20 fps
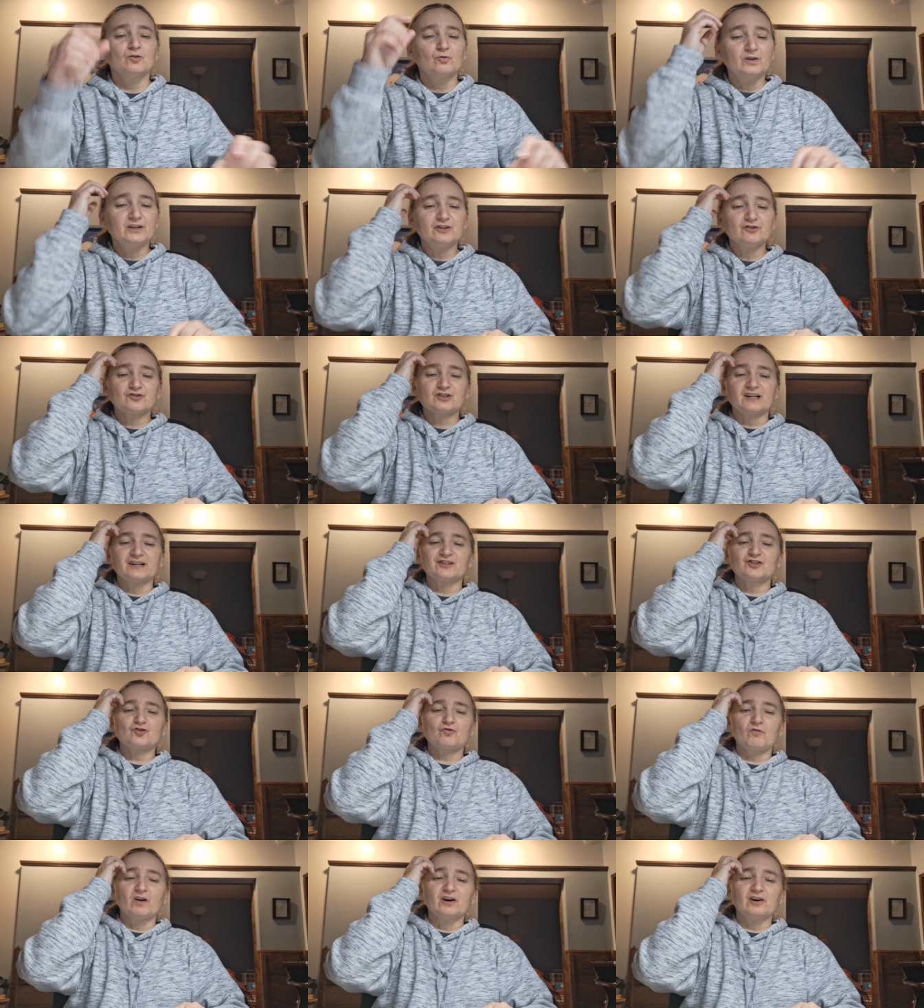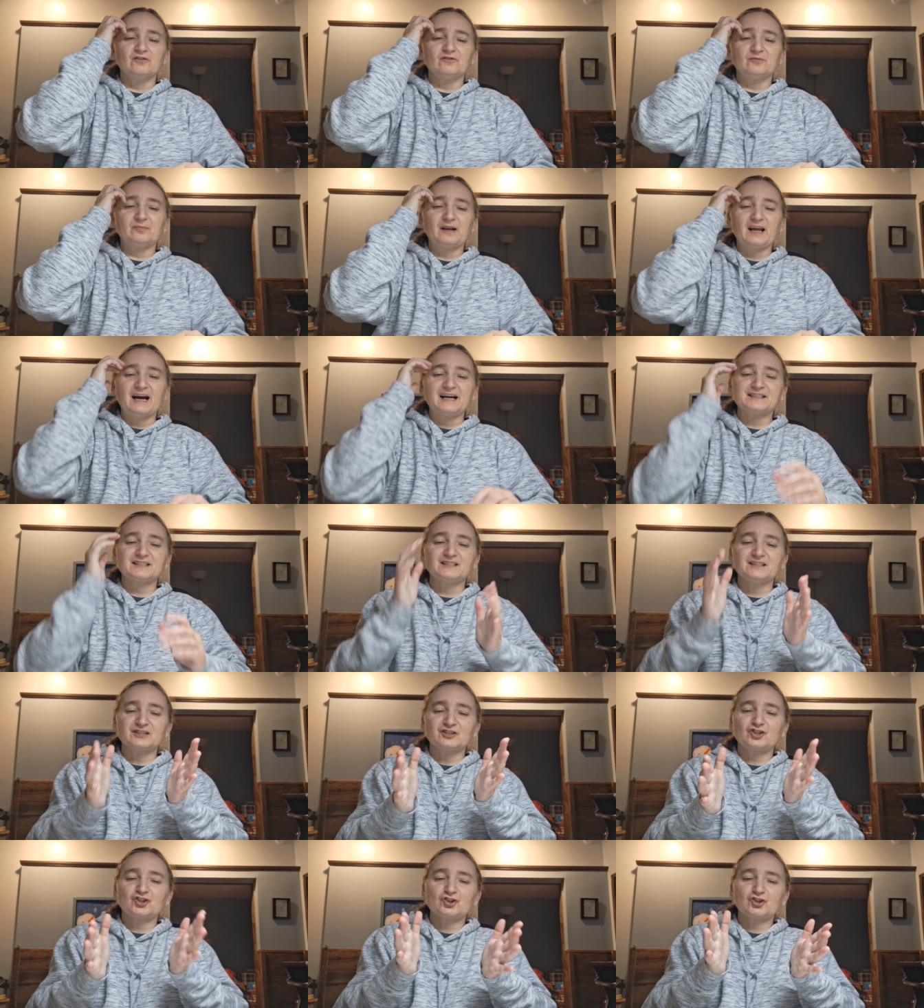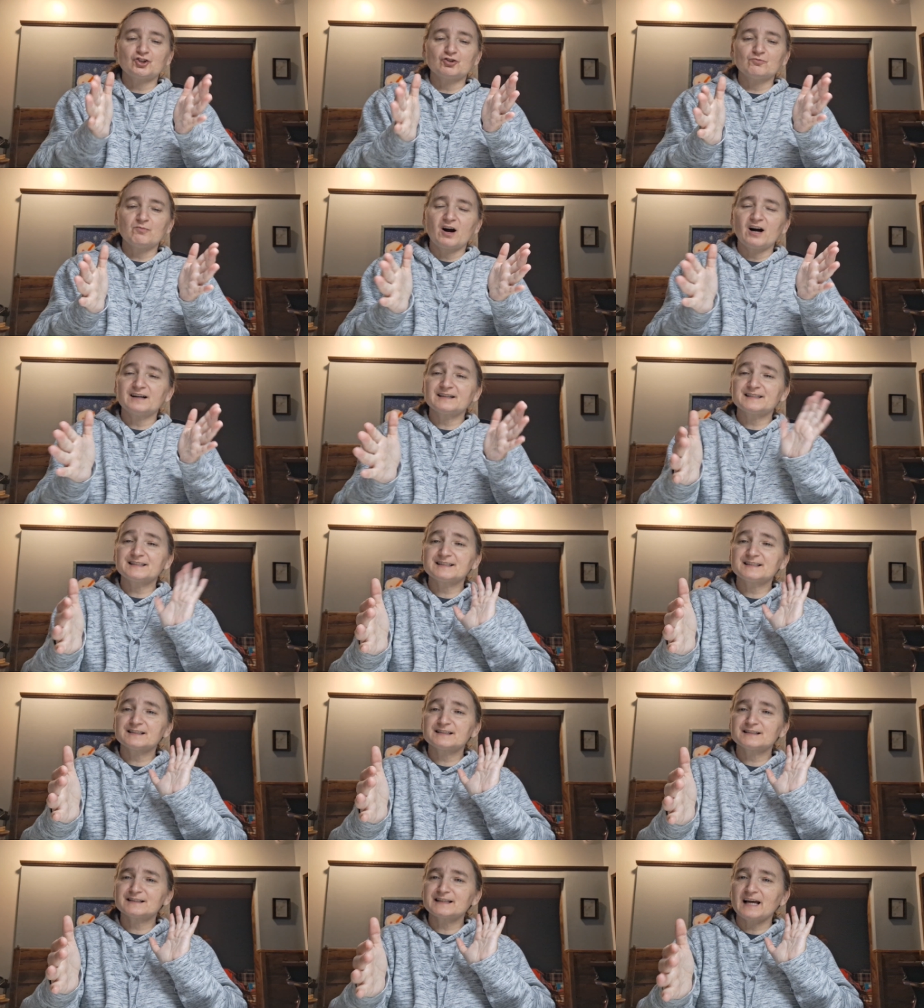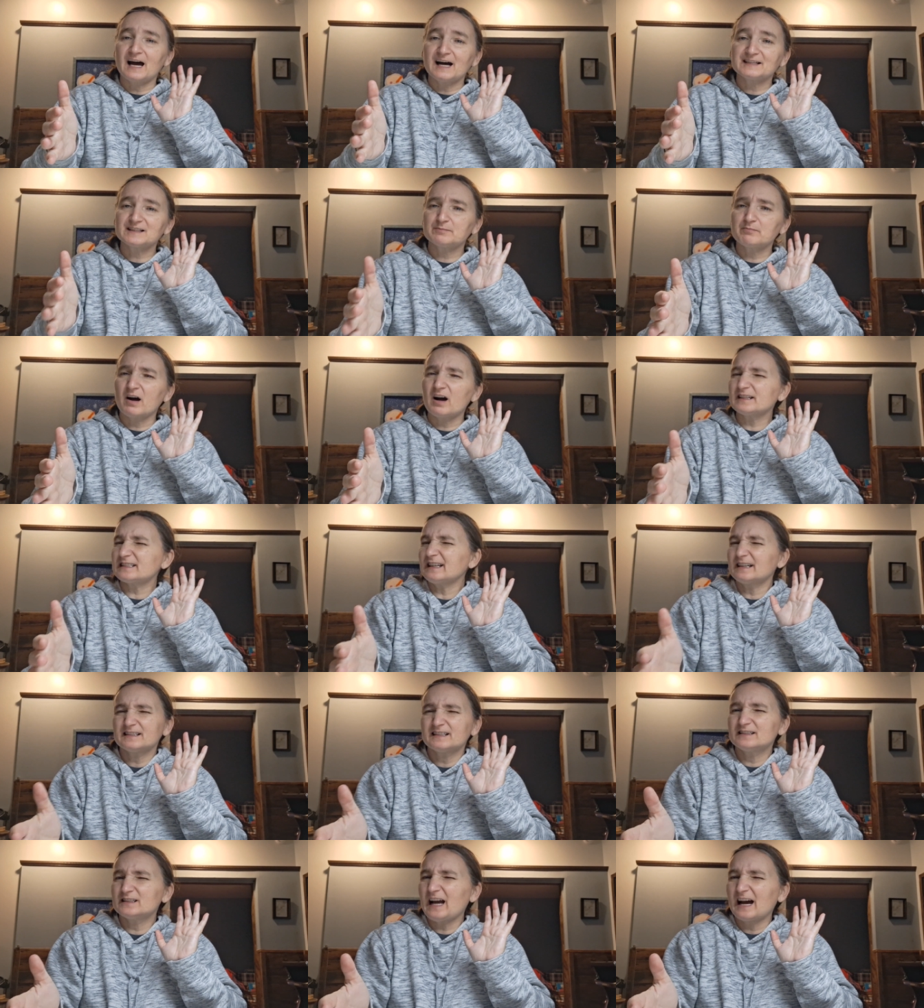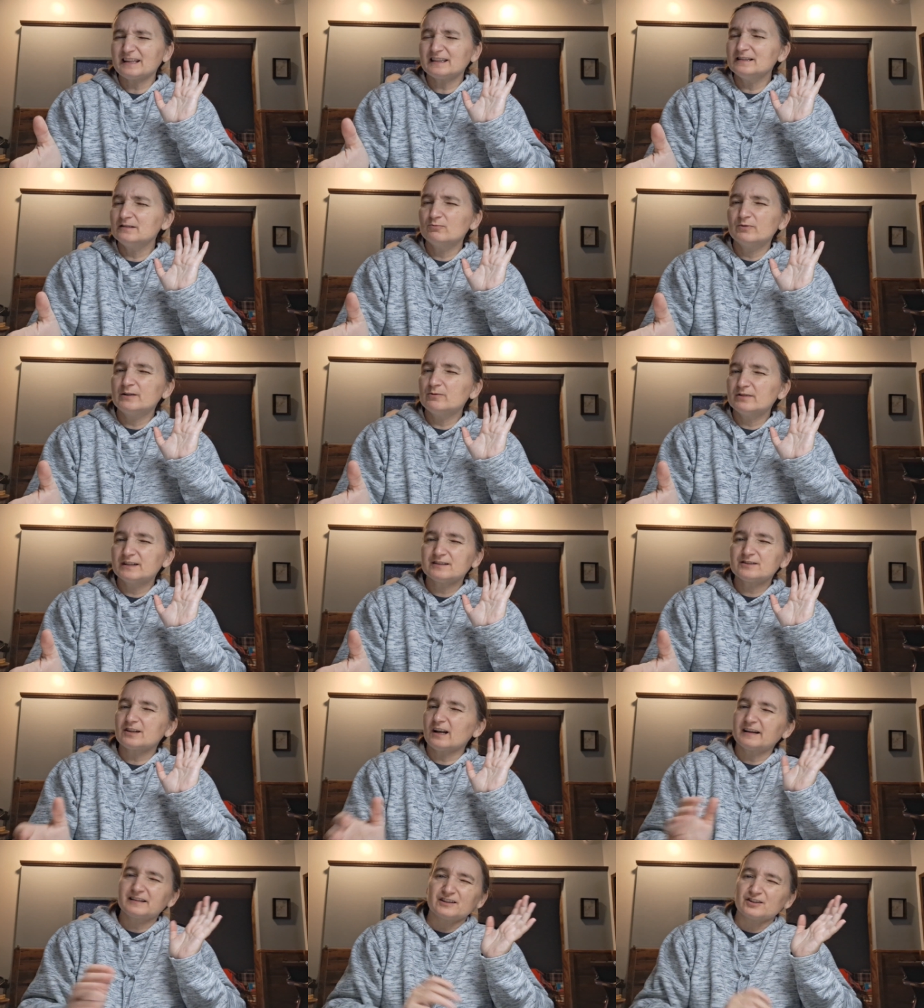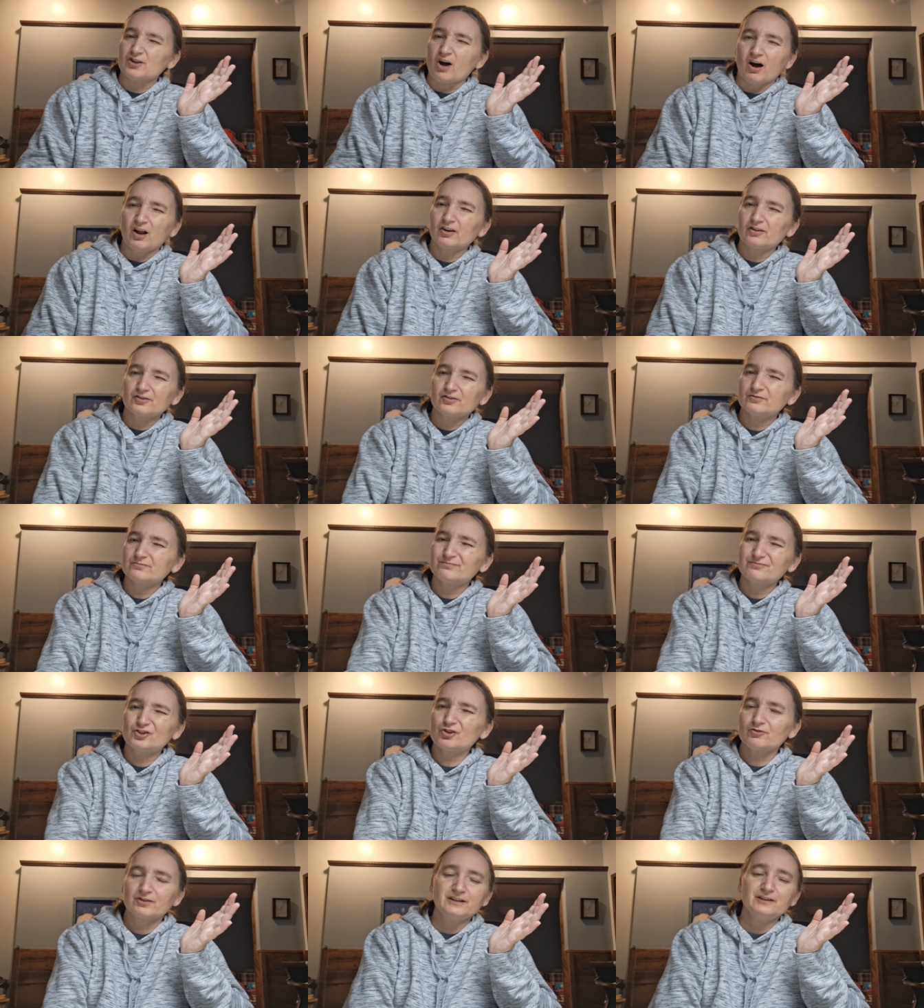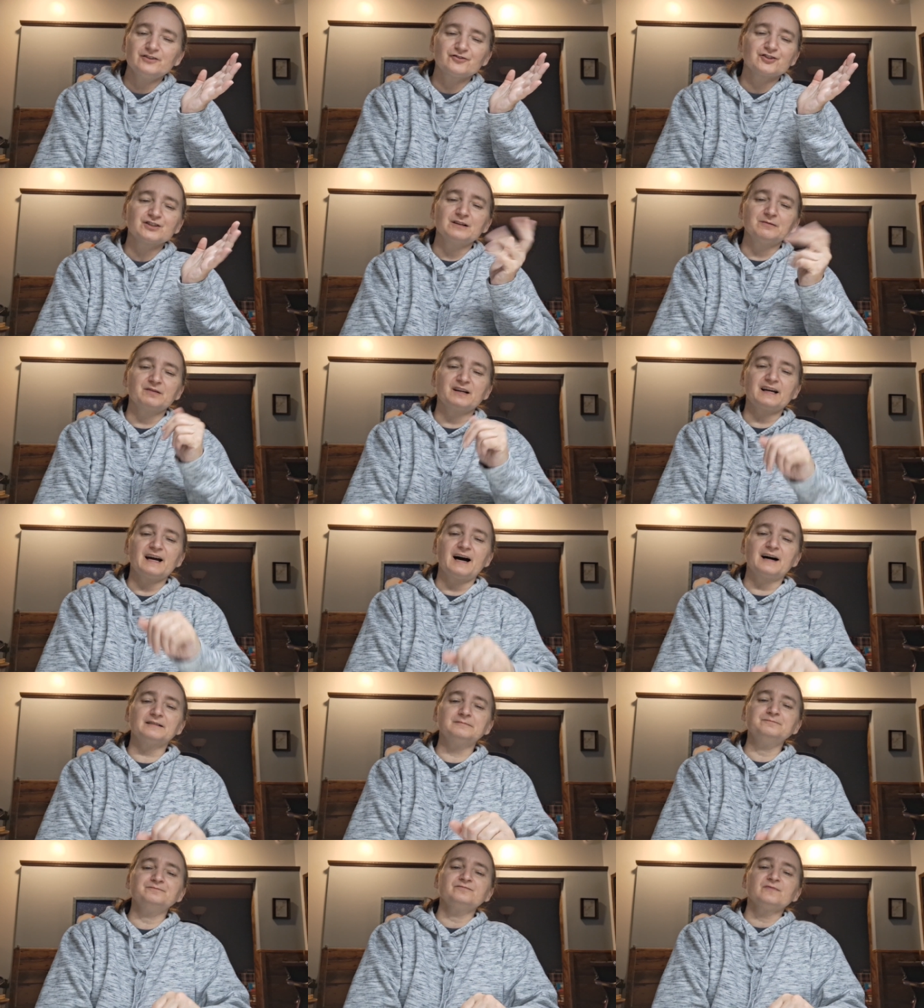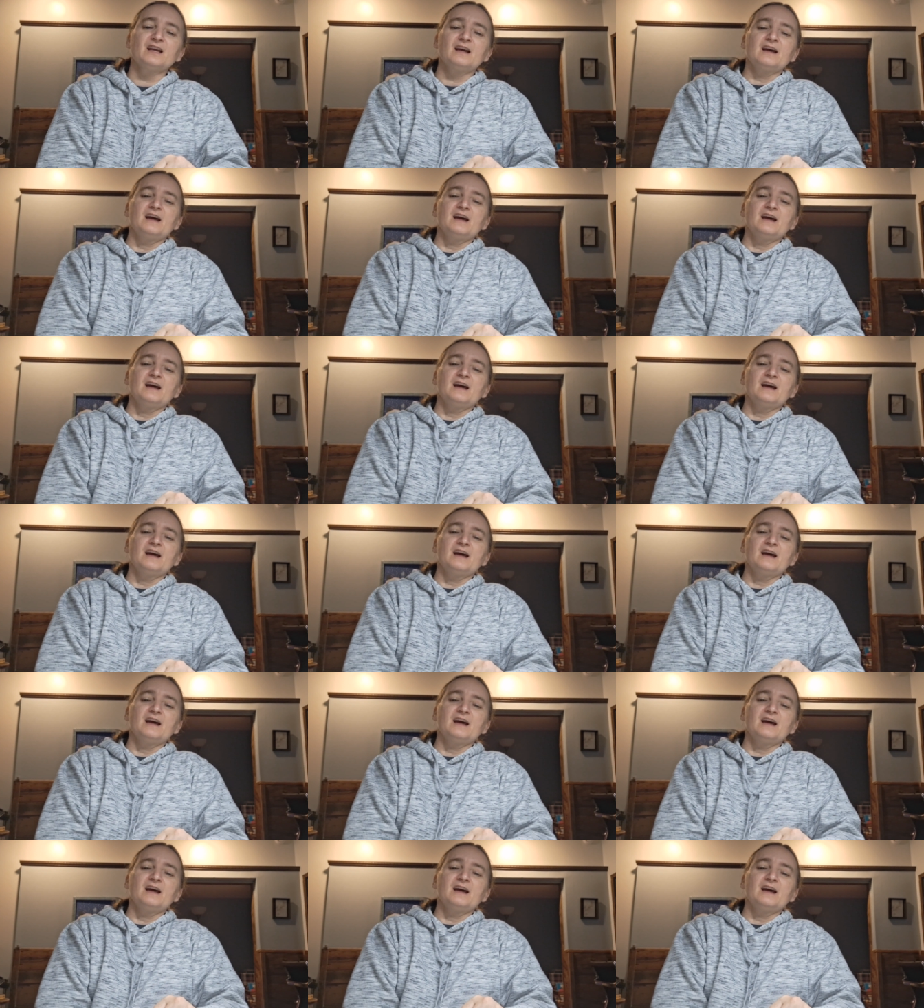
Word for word: we used like 12 plastic shoebox size box. I, I think we went to like the Dollar Tree or something and got them.